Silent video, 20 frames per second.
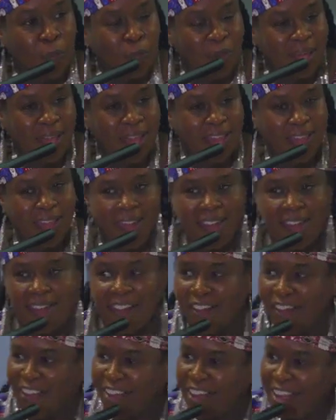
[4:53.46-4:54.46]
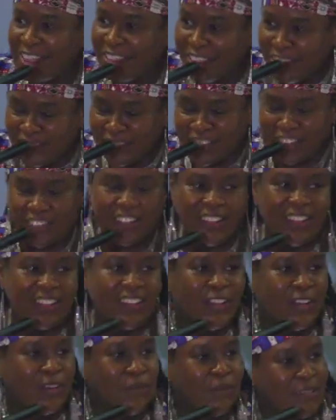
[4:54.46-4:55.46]
where
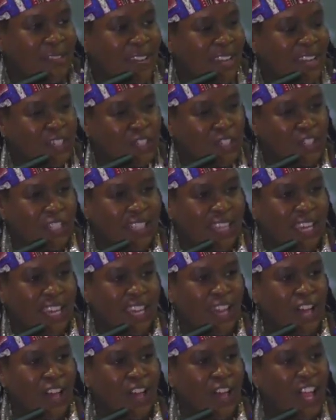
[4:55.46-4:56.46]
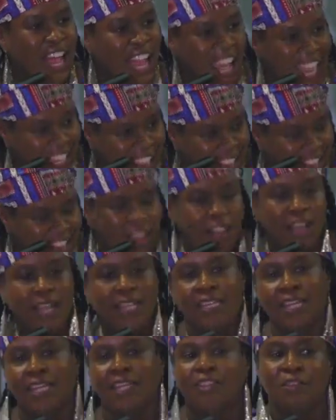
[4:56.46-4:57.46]
Esther was actually
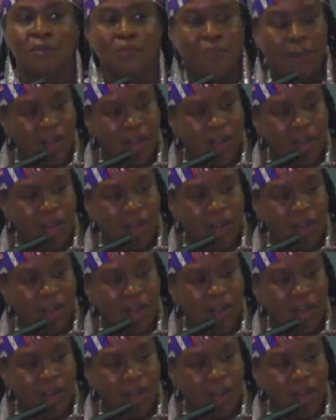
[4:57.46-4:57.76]
headlining the